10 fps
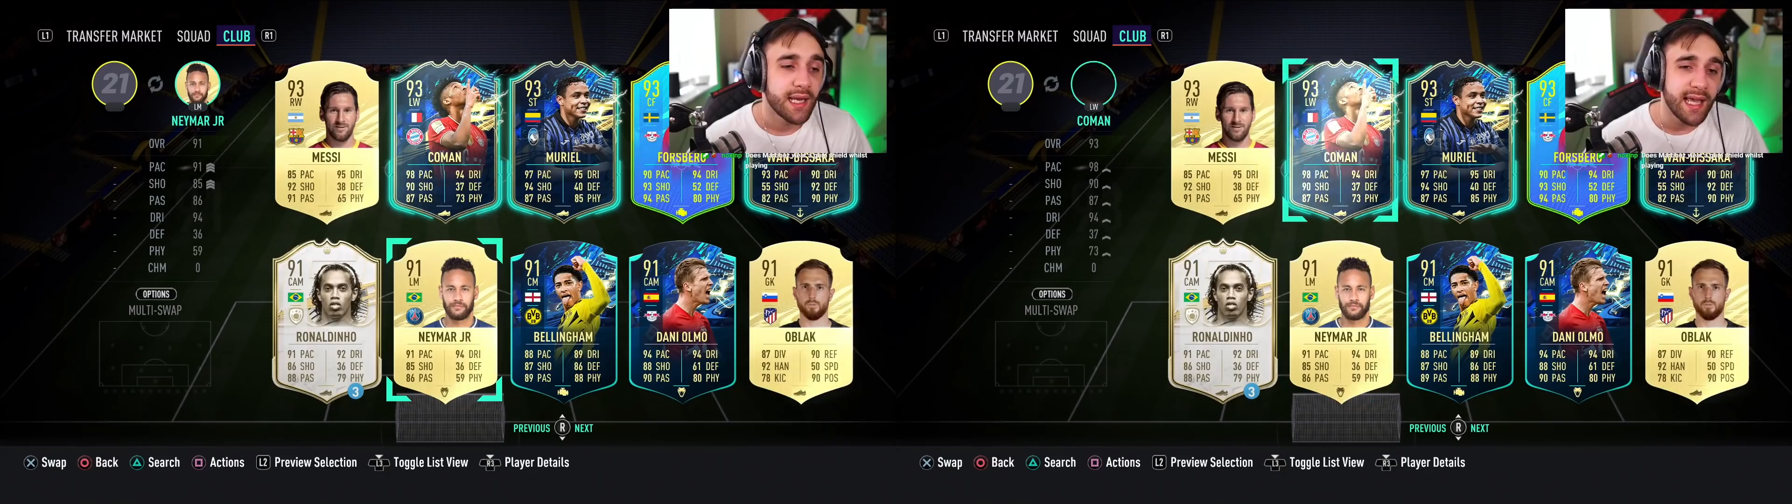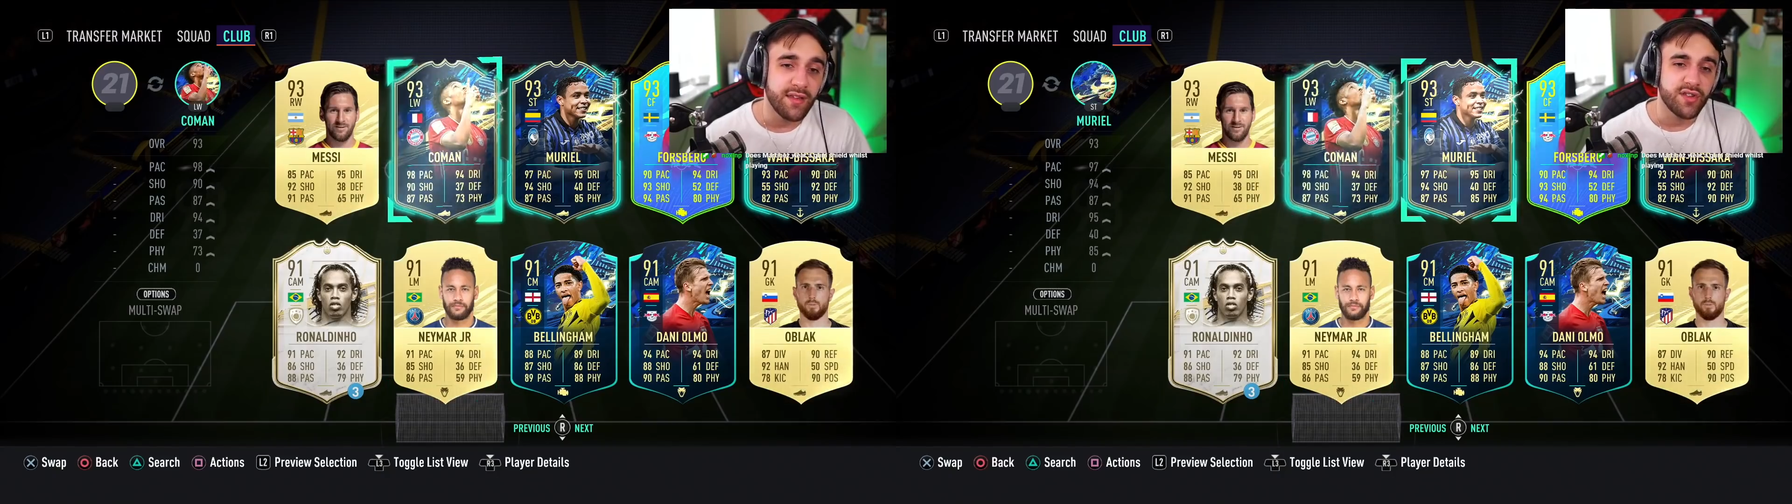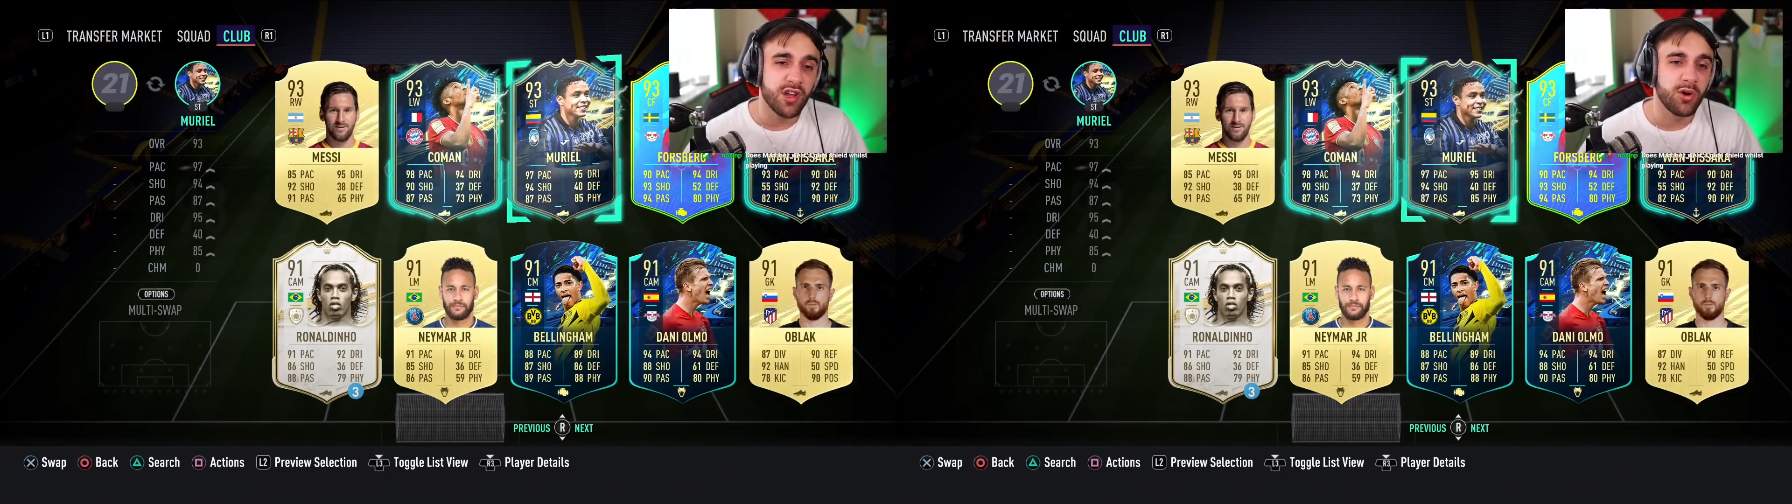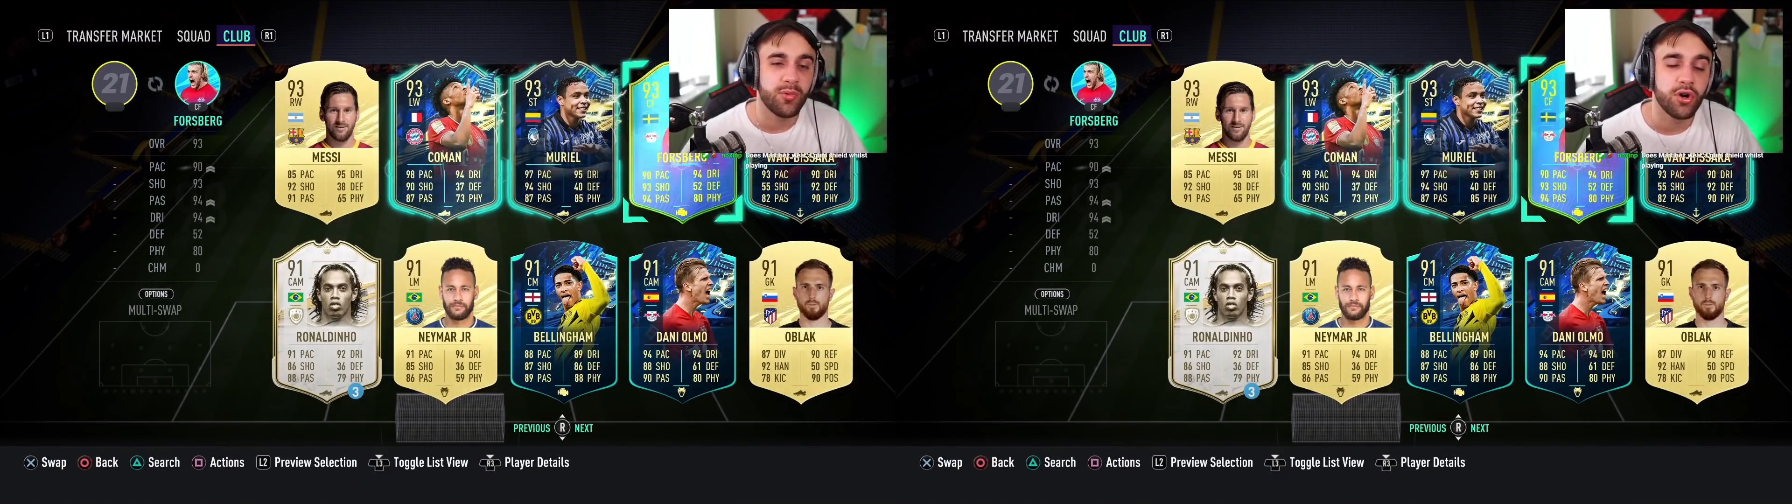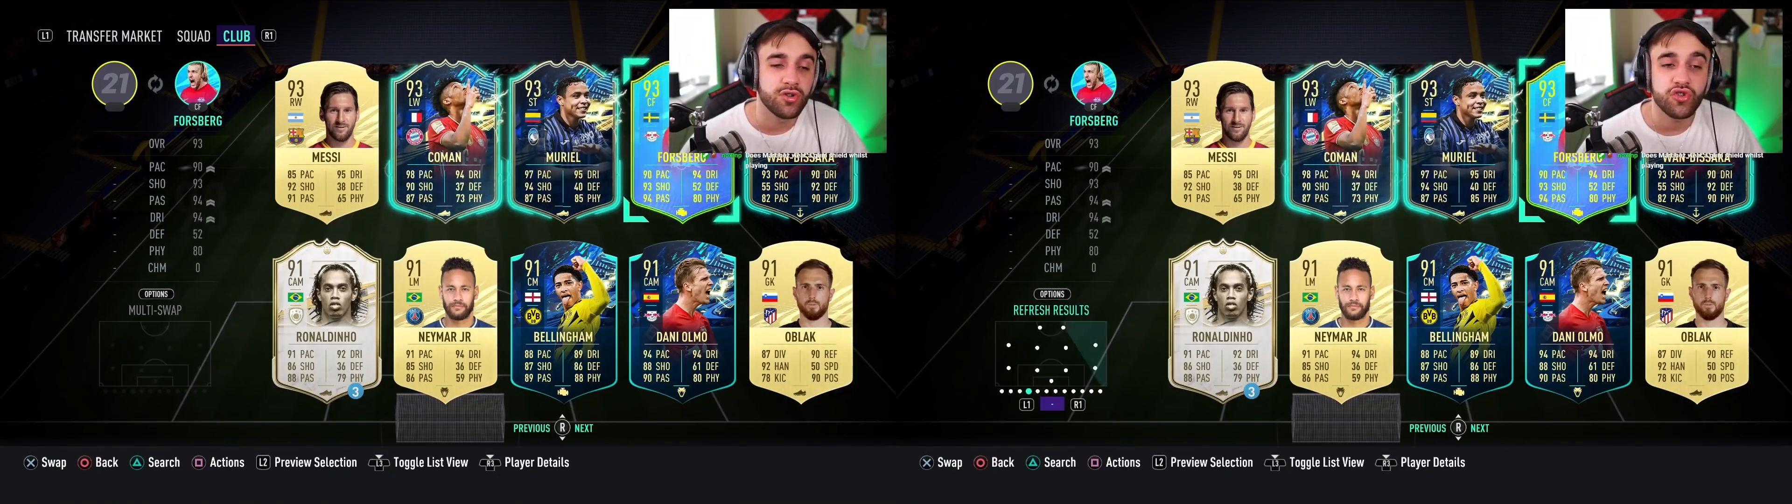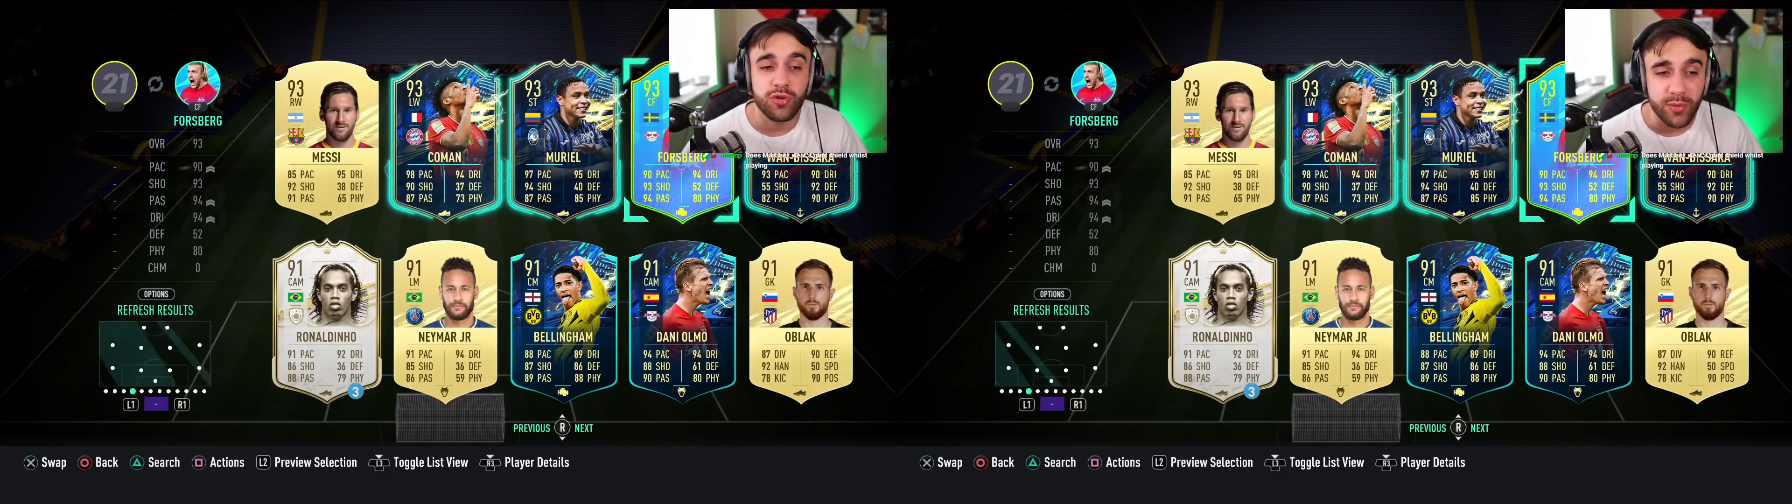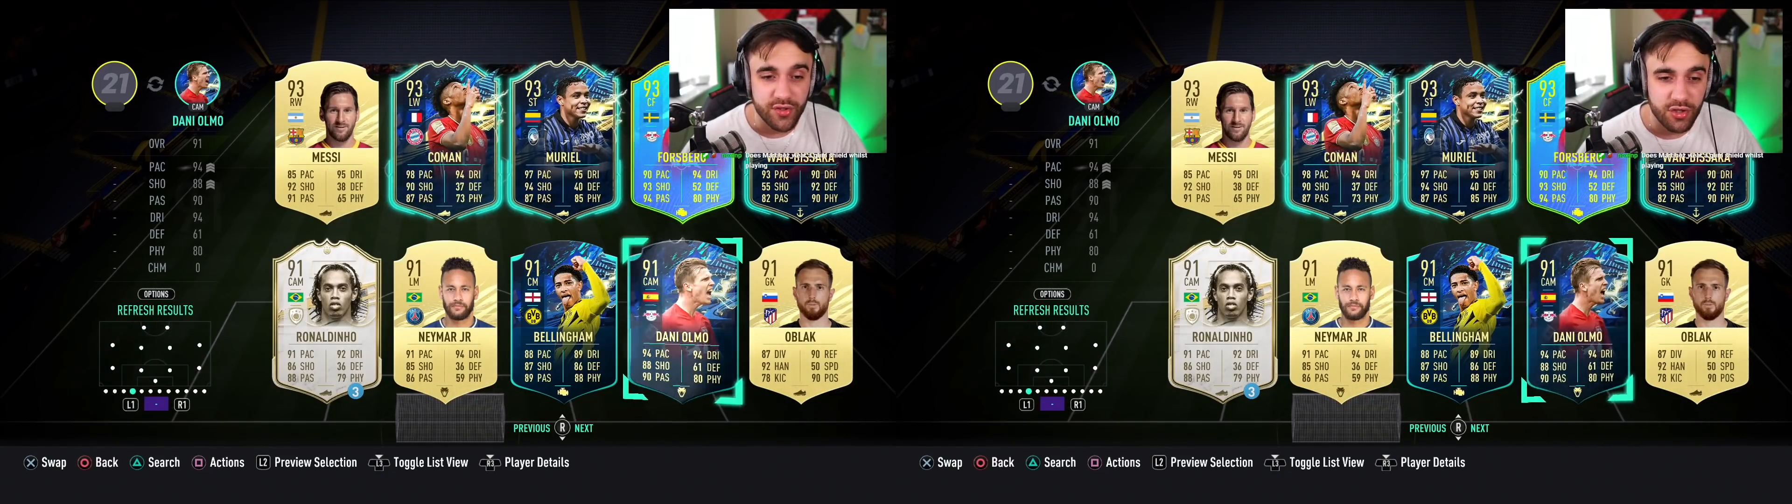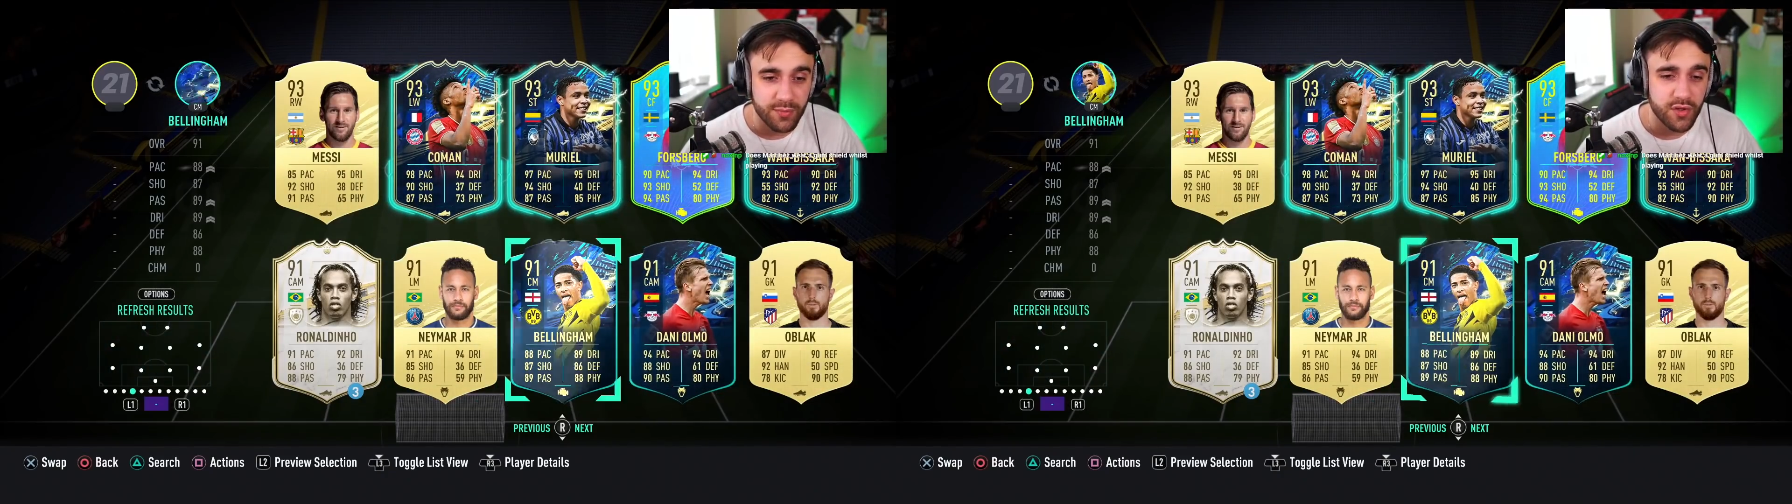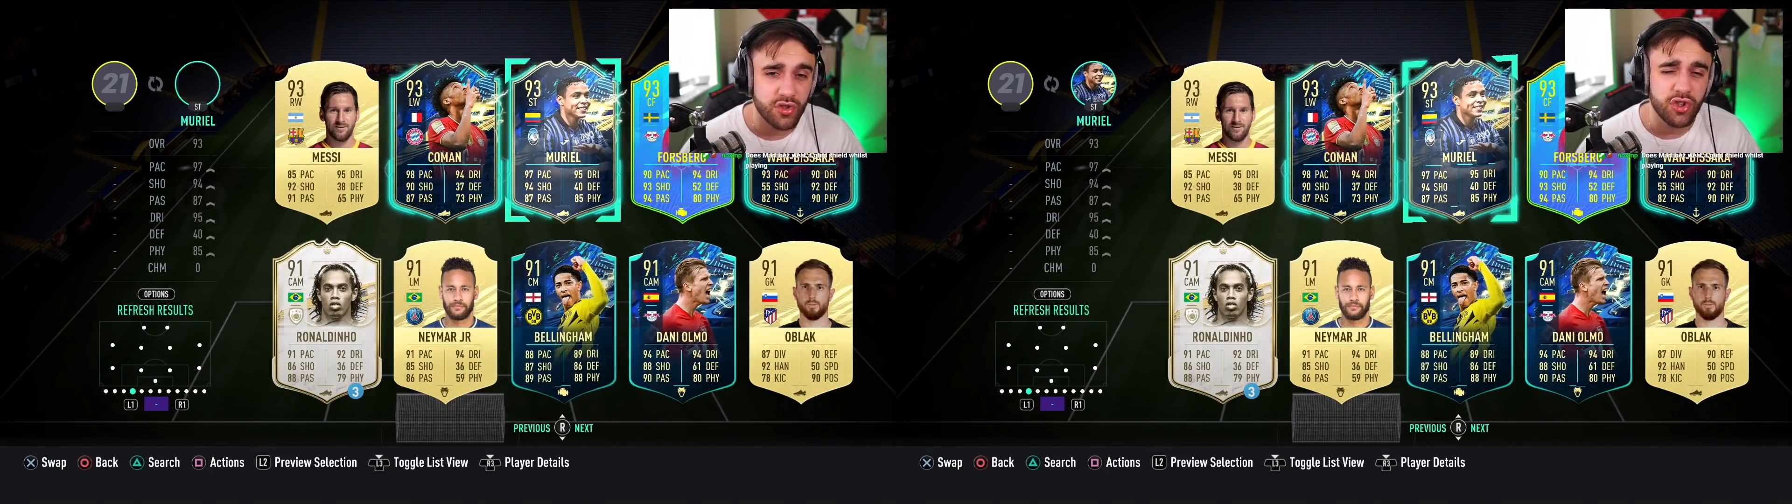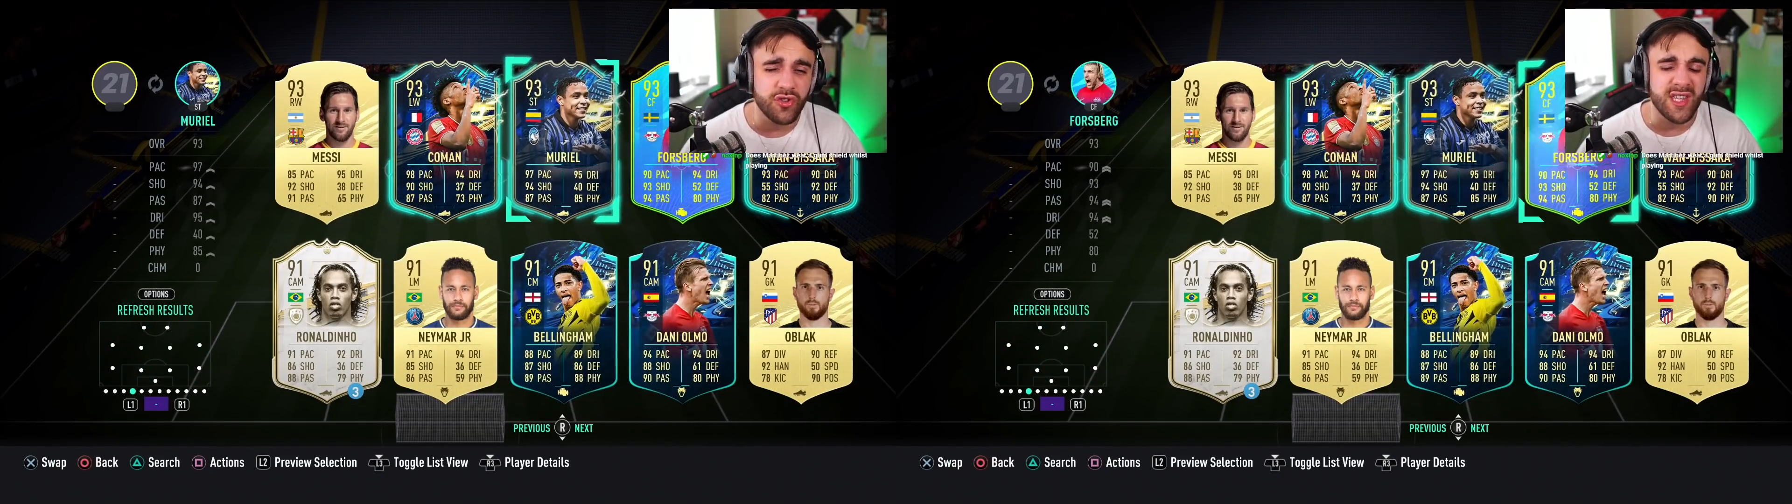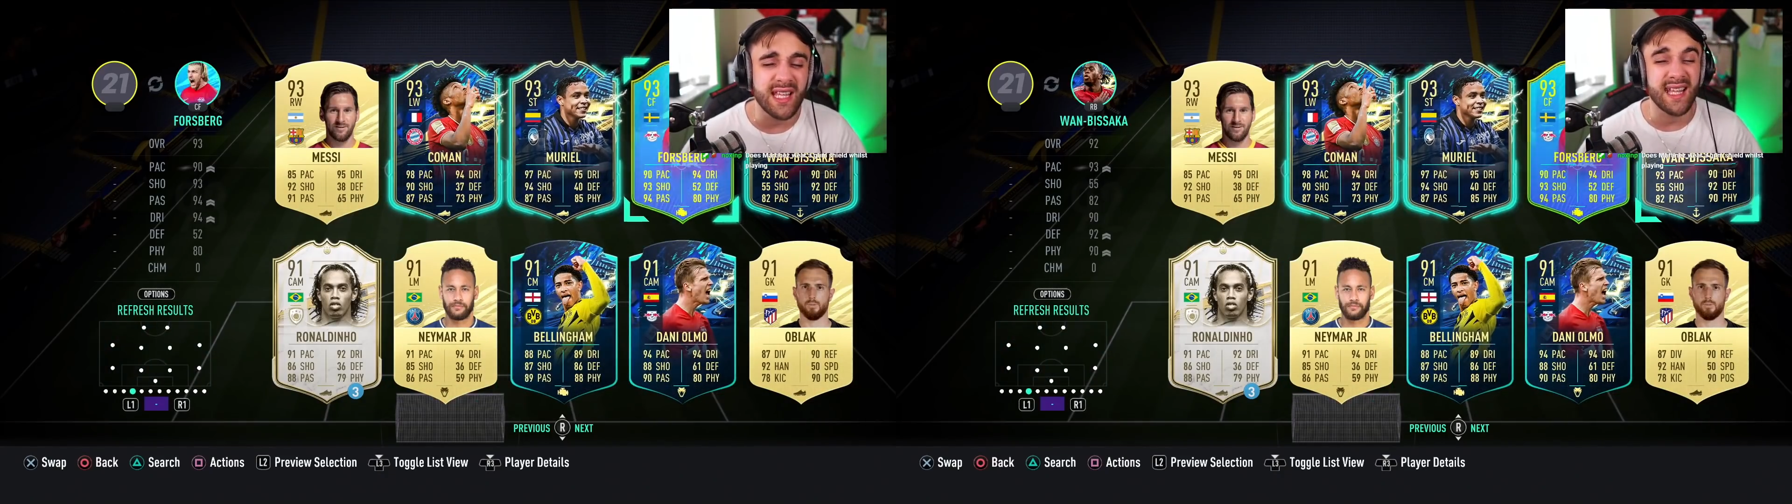Next up on super subs, just in